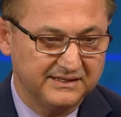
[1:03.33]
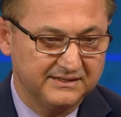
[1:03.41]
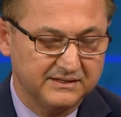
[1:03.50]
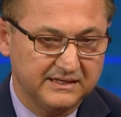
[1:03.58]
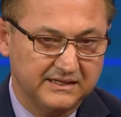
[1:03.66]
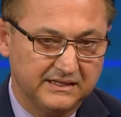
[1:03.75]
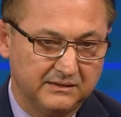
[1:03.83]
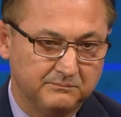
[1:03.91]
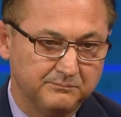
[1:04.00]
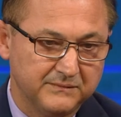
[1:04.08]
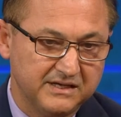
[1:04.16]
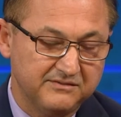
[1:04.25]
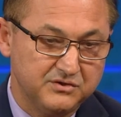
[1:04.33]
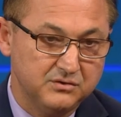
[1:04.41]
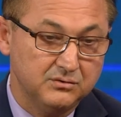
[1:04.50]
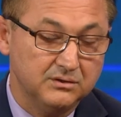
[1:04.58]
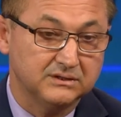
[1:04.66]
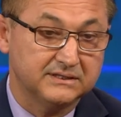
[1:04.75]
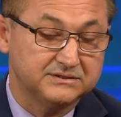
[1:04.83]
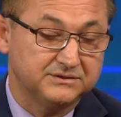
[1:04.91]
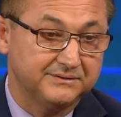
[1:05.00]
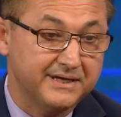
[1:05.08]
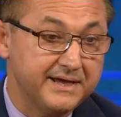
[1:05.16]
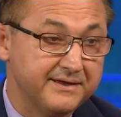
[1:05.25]
that if you look at
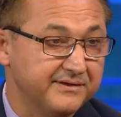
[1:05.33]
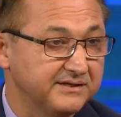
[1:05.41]
today,